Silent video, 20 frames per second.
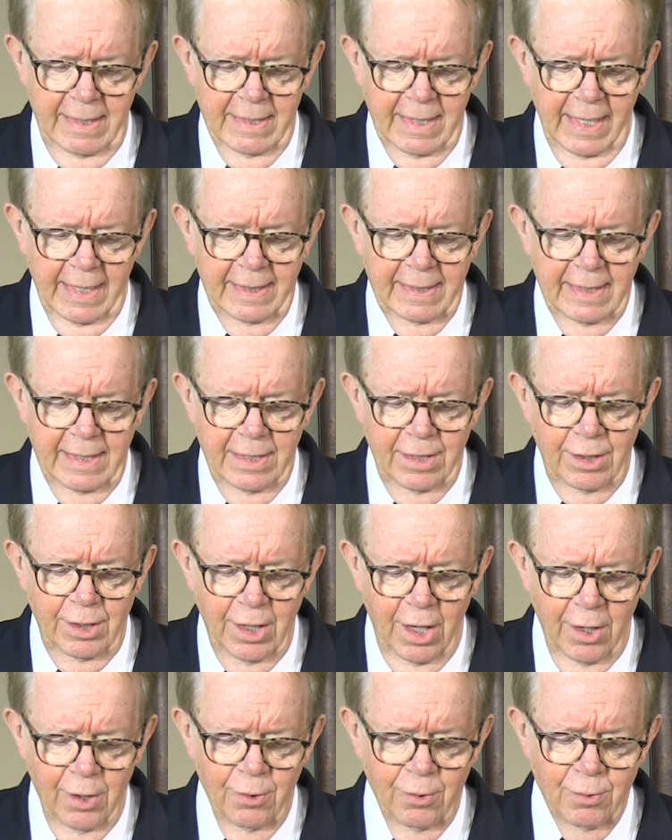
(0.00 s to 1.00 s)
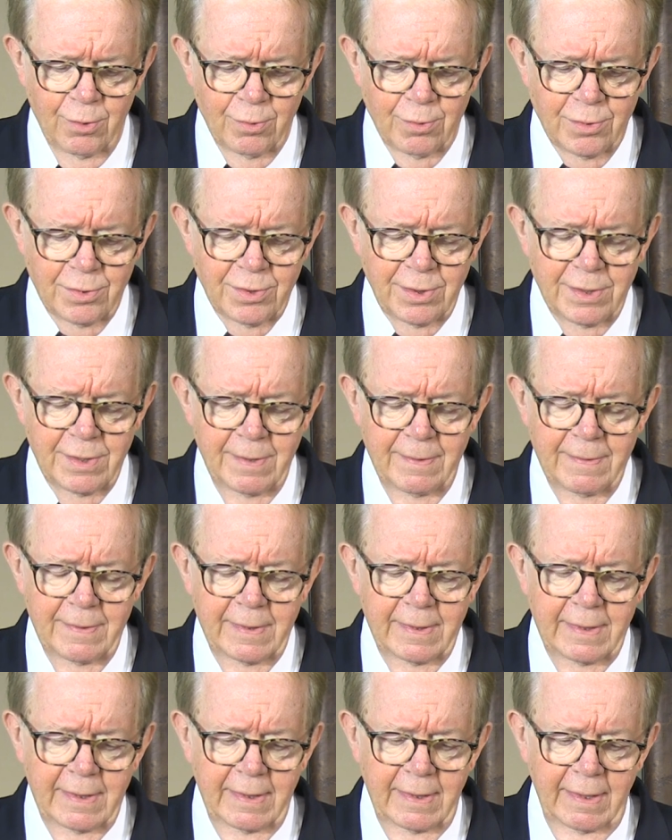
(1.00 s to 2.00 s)
that knows
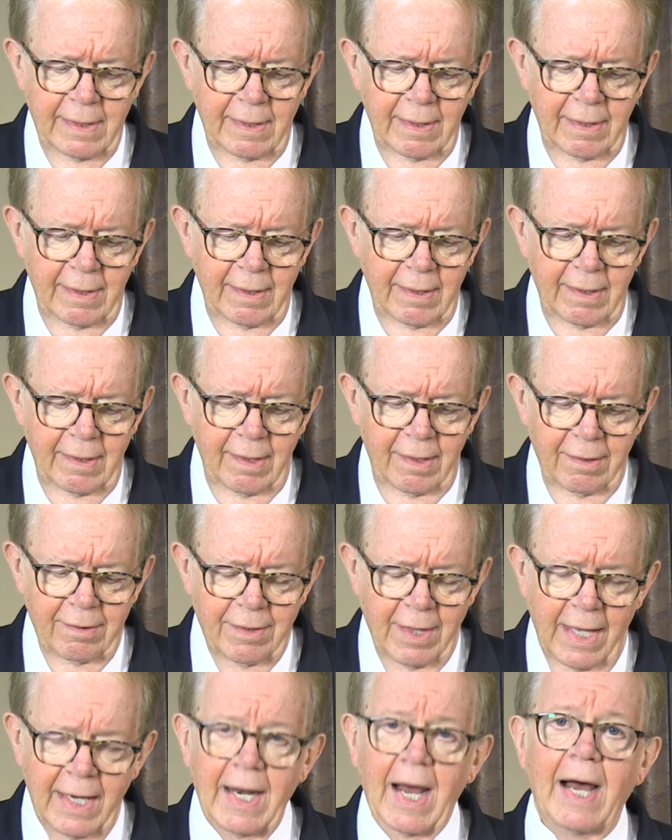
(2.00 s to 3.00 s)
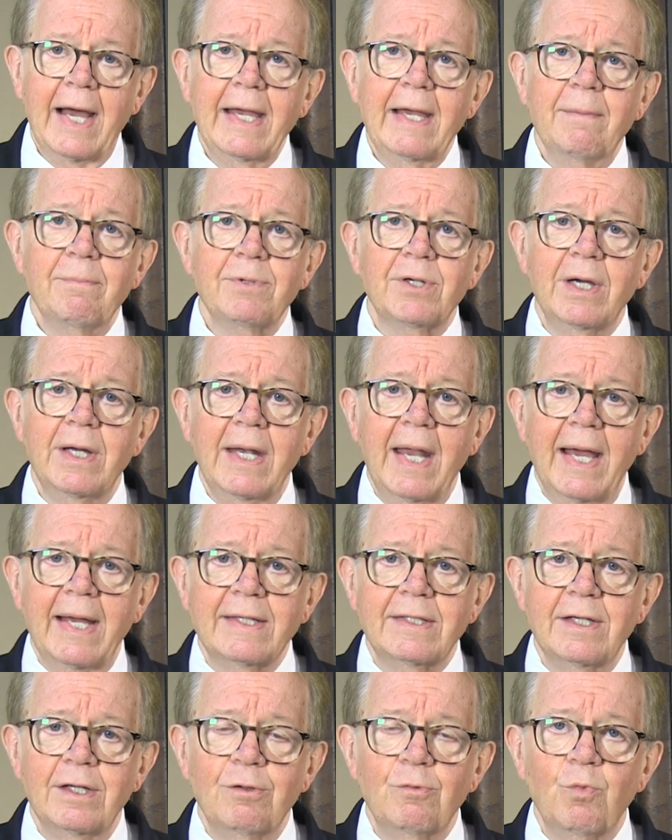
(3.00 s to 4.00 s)
that I am
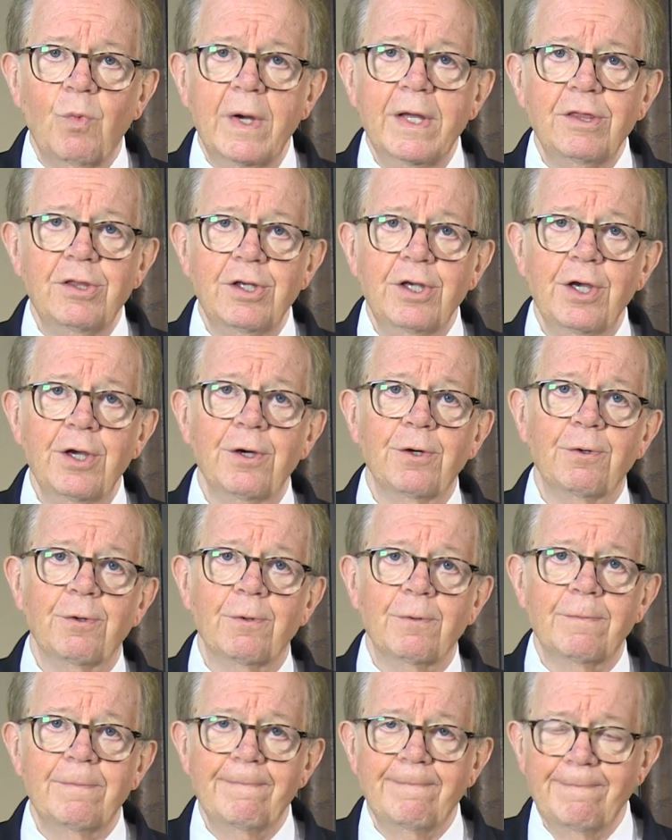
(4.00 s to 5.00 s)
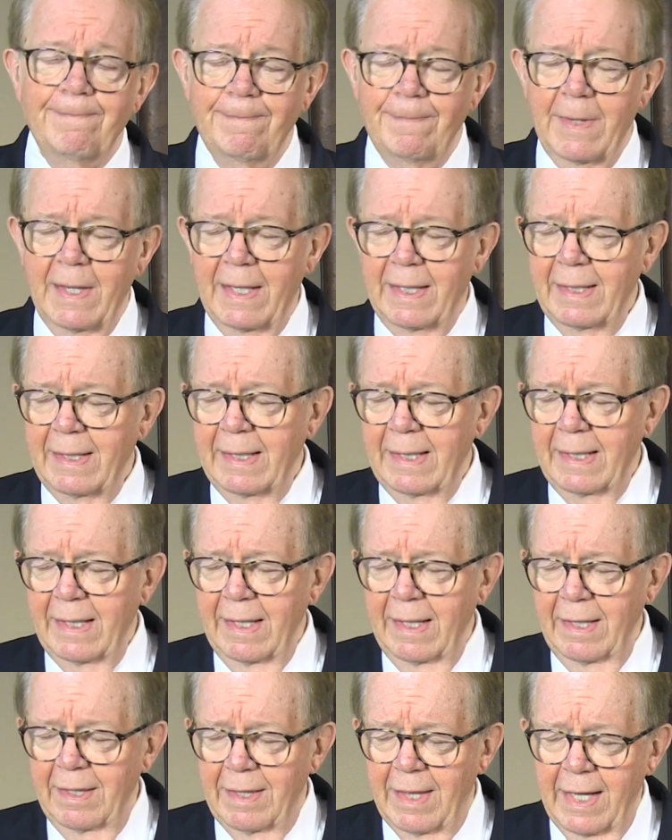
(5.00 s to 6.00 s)
connected with you,
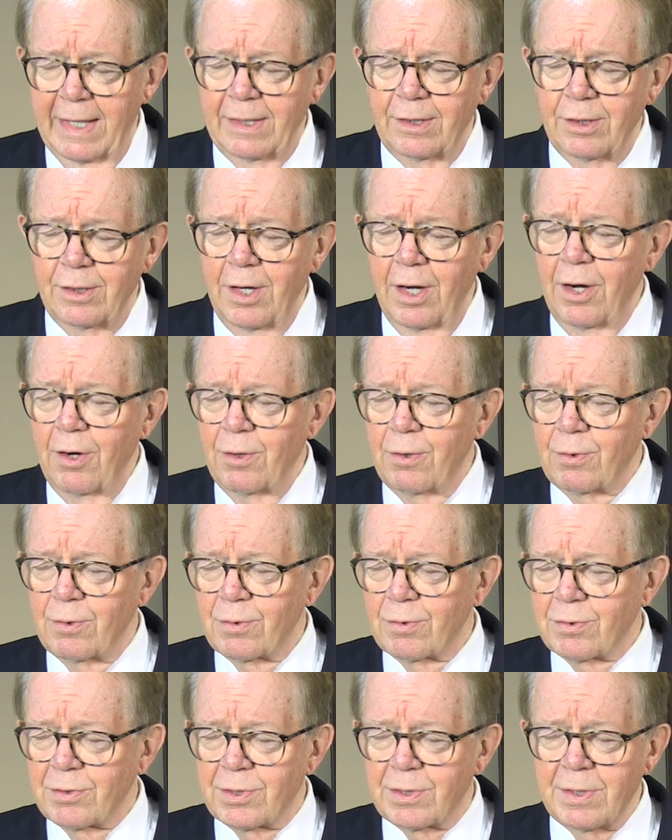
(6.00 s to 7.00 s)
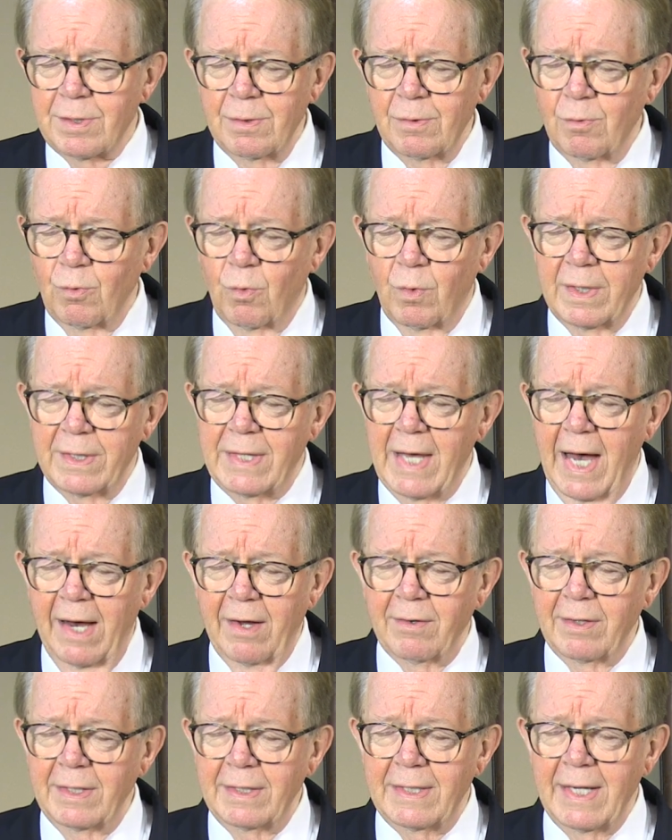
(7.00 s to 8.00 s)
that knows
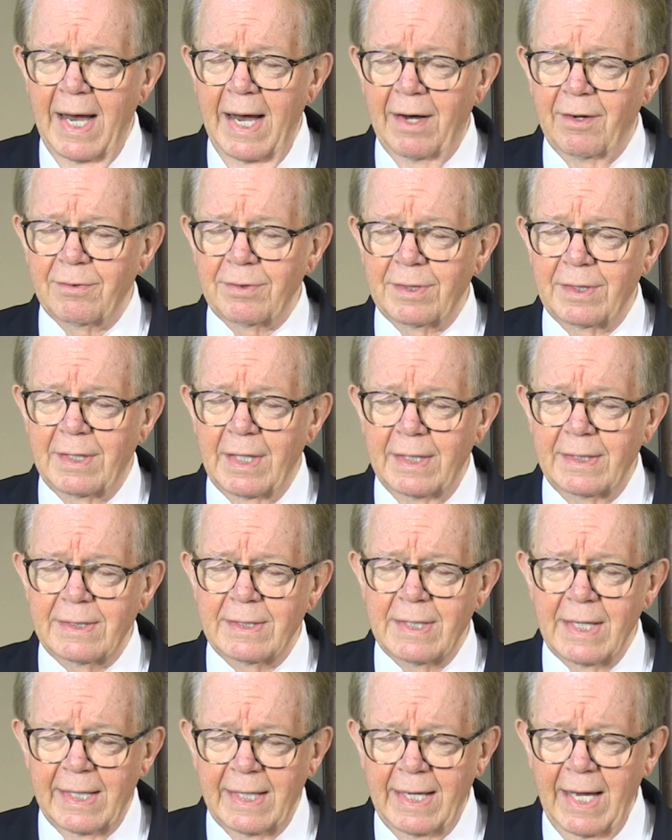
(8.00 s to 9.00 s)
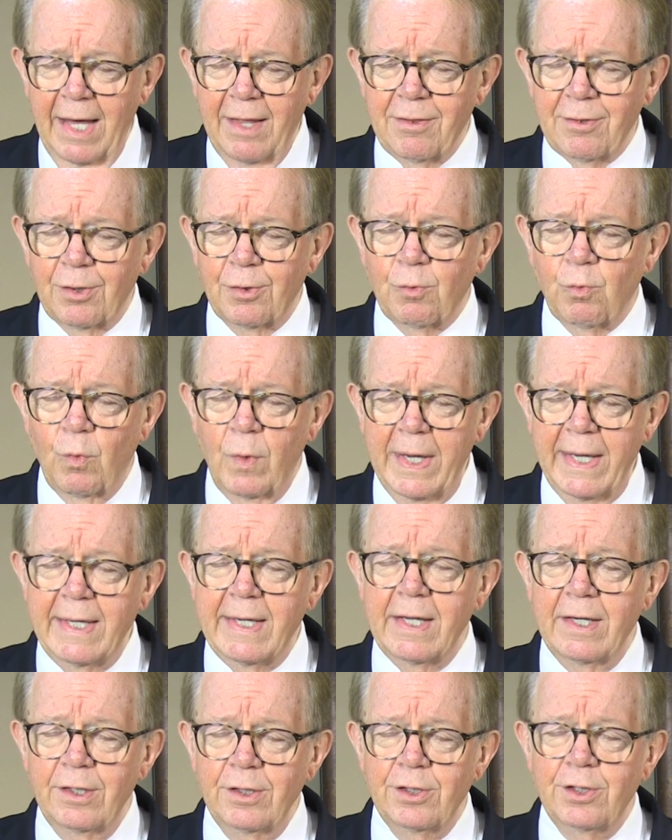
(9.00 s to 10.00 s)
without a doubt that together we
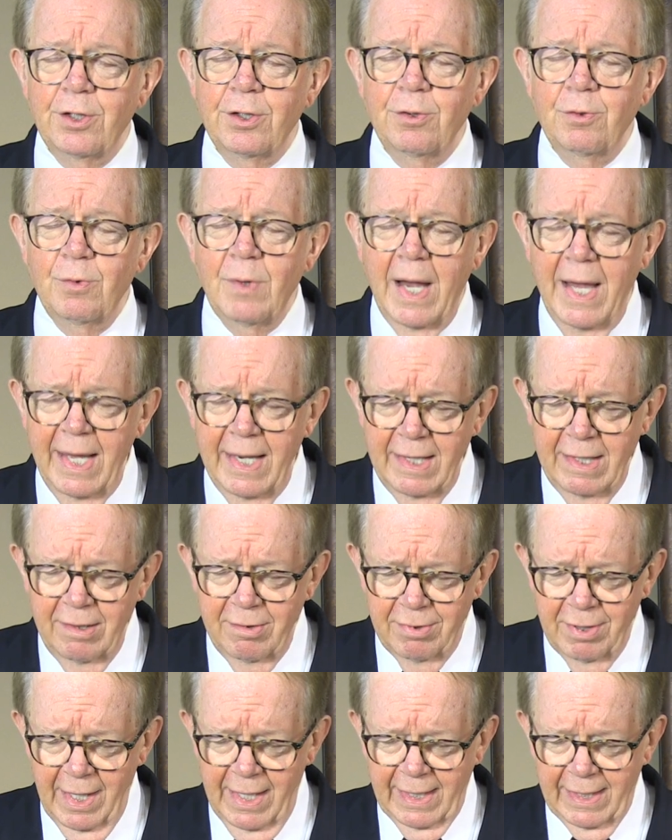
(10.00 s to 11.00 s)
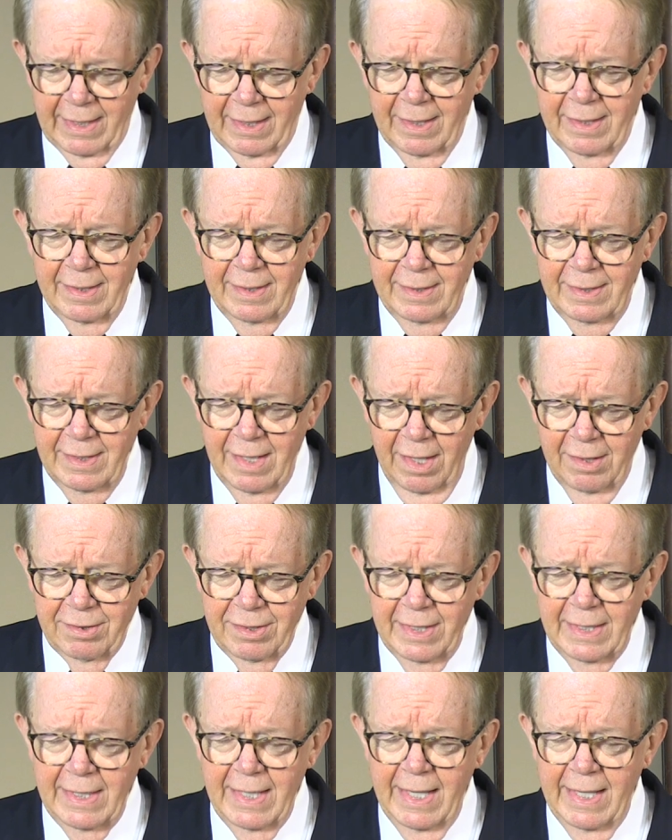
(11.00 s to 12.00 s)
can do anything.
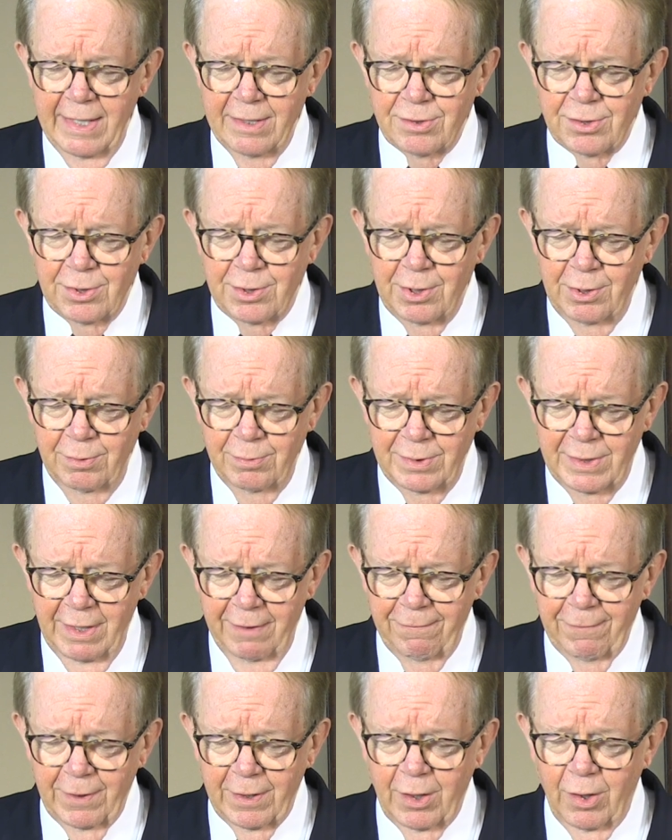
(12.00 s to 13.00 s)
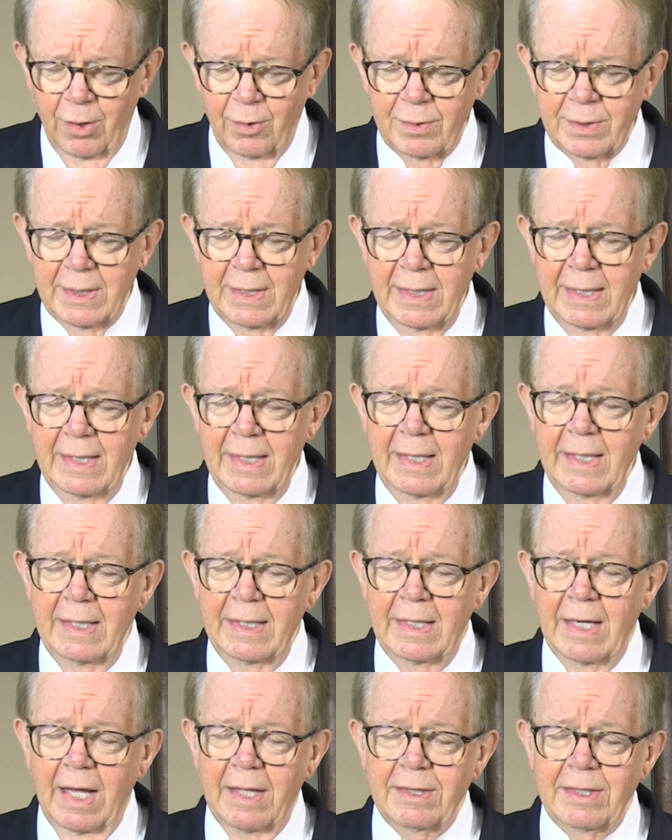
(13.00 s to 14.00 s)
Nothing is too difficult,
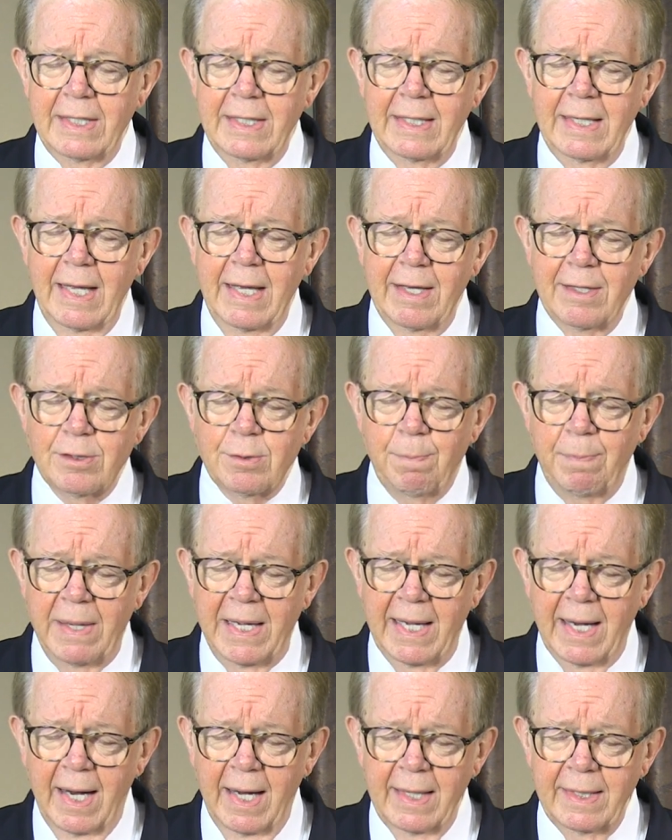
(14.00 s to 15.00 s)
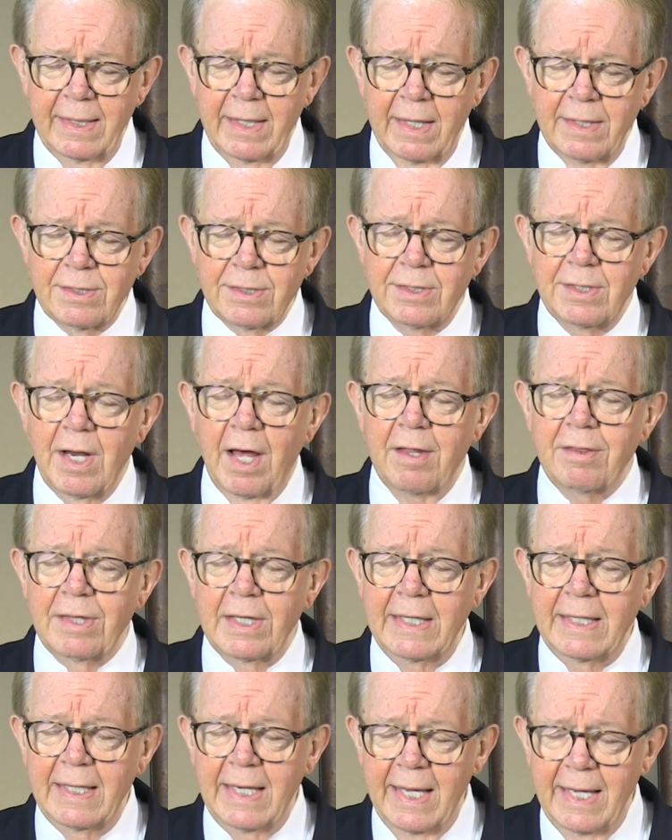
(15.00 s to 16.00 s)
nothing is beyond us,
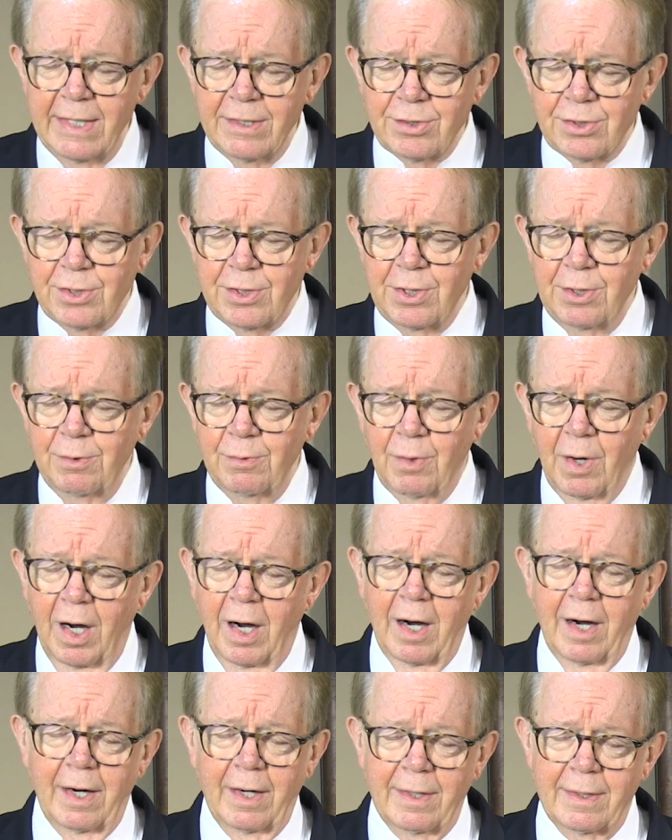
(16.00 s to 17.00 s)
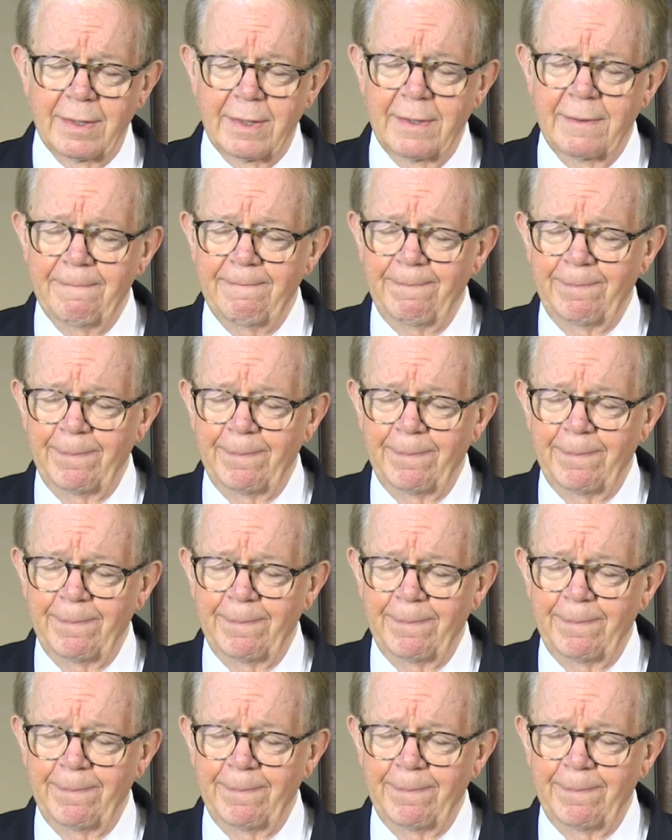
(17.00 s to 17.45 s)
nothing is too hard.